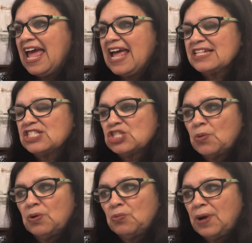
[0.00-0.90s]
And so
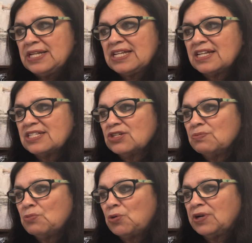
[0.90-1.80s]
it went until
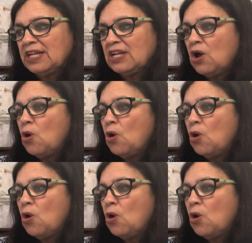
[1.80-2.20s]
morning,